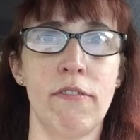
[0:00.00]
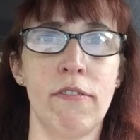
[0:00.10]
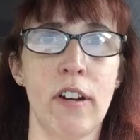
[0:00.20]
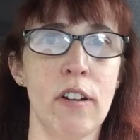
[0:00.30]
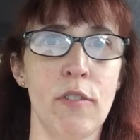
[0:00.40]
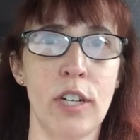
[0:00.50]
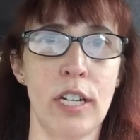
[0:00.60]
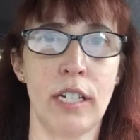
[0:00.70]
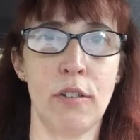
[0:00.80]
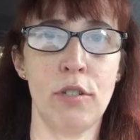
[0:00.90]
very, very
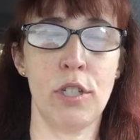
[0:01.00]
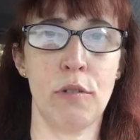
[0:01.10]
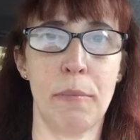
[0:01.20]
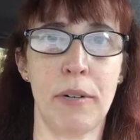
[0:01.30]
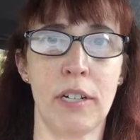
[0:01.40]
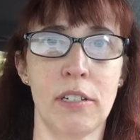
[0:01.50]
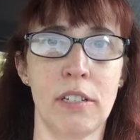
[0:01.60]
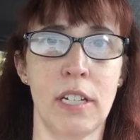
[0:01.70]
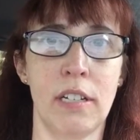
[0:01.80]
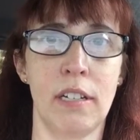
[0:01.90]
close to a
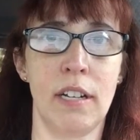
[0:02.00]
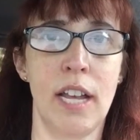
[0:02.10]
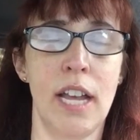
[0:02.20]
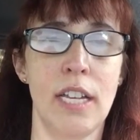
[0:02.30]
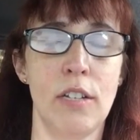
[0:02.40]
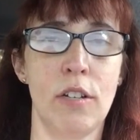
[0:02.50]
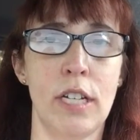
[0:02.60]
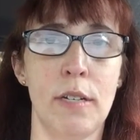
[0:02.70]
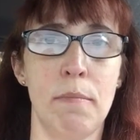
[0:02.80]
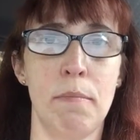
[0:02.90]
person. They
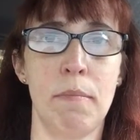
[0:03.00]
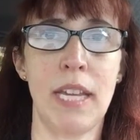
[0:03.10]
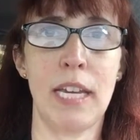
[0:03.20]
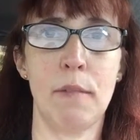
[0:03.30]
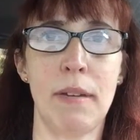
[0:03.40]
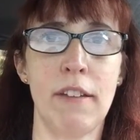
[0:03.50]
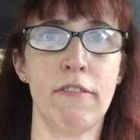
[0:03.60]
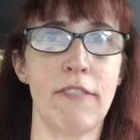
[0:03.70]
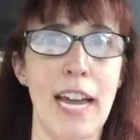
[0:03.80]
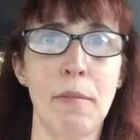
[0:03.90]
can be a
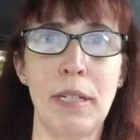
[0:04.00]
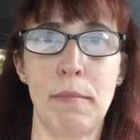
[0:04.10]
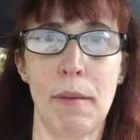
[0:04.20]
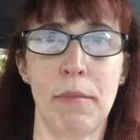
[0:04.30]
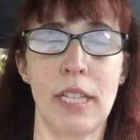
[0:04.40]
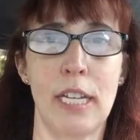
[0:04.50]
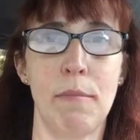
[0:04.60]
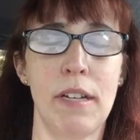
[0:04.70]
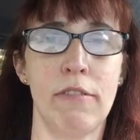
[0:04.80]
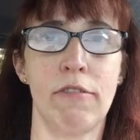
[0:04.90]
family member, they
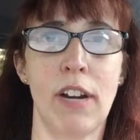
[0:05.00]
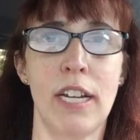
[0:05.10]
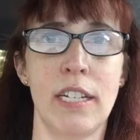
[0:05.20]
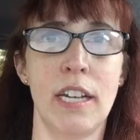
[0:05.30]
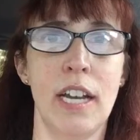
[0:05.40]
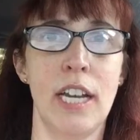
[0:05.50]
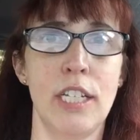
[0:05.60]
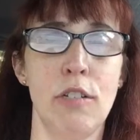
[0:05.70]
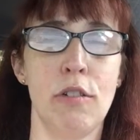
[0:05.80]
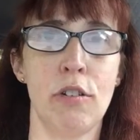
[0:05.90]
can be a friend.
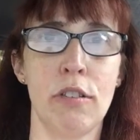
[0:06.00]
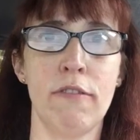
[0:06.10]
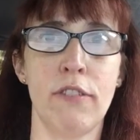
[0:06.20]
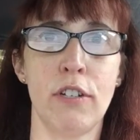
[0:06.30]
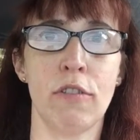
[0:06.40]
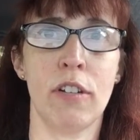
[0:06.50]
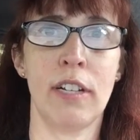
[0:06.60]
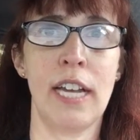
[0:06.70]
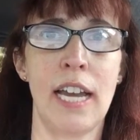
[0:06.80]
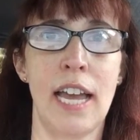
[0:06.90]
You go to the funeral
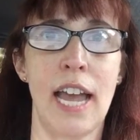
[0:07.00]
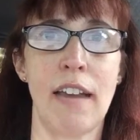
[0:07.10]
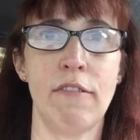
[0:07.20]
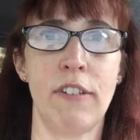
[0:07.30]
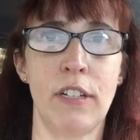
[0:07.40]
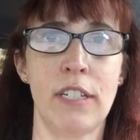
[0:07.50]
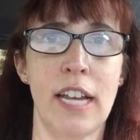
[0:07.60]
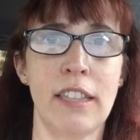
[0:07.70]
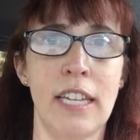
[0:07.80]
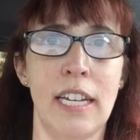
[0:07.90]
and feel
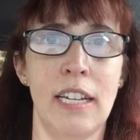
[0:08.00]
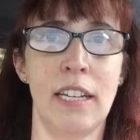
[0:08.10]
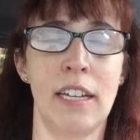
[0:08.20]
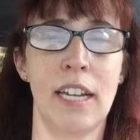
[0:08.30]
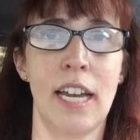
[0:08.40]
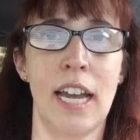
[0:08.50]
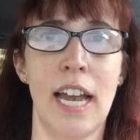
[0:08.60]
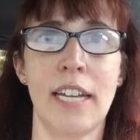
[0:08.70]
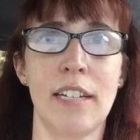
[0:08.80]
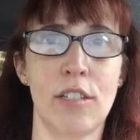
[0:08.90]
nothing,
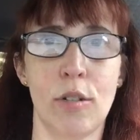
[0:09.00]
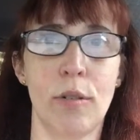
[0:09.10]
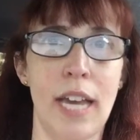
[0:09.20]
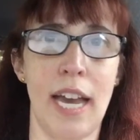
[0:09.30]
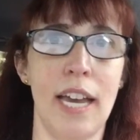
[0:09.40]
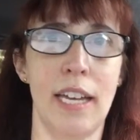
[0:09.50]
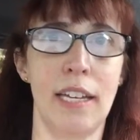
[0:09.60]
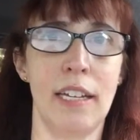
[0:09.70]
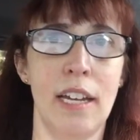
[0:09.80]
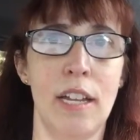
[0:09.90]
and it's
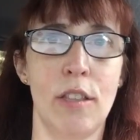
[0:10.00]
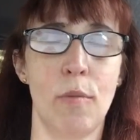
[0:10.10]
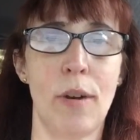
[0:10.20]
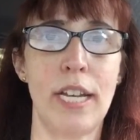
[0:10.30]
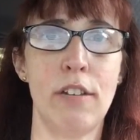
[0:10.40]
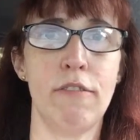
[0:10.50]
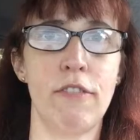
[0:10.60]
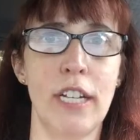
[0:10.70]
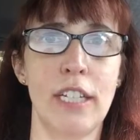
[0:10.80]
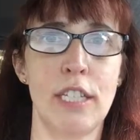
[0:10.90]
okay. The way you
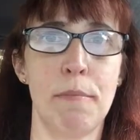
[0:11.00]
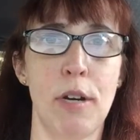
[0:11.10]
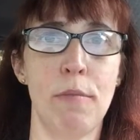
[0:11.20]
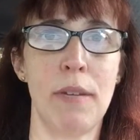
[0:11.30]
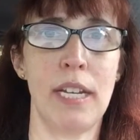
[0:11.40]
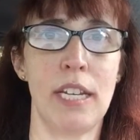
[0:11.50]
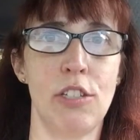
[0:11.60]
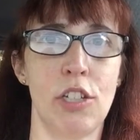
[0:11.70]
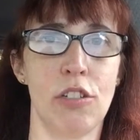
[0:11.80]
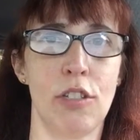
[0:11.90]
feel in the moment
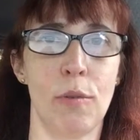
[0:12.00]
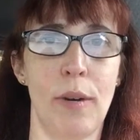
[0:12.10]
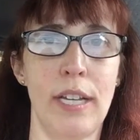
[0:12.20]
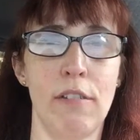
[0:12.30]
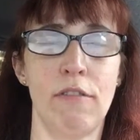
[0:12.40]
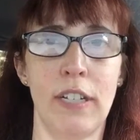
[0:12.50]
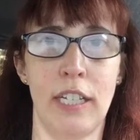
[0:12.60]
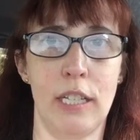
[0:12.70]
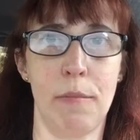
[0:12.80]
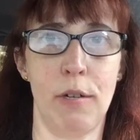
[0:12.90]
is just the way you feel
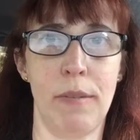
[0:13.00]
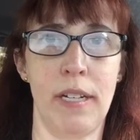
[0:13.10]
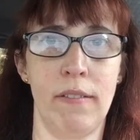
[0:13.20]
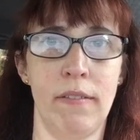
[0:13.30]
in the moment.